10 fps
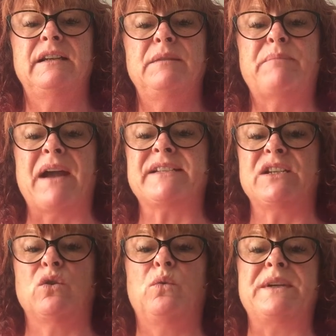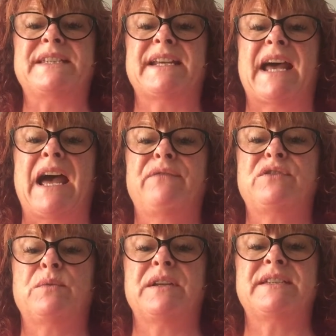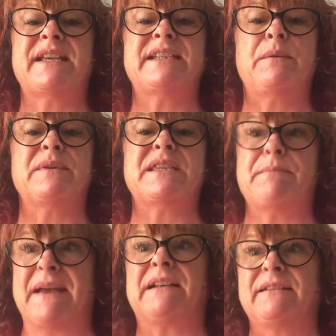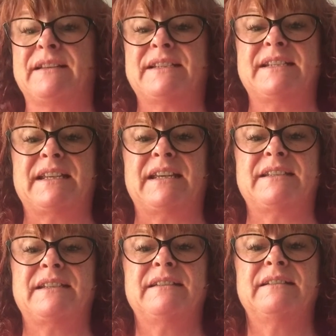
Bertie always said afterwards that it was the medal that did it.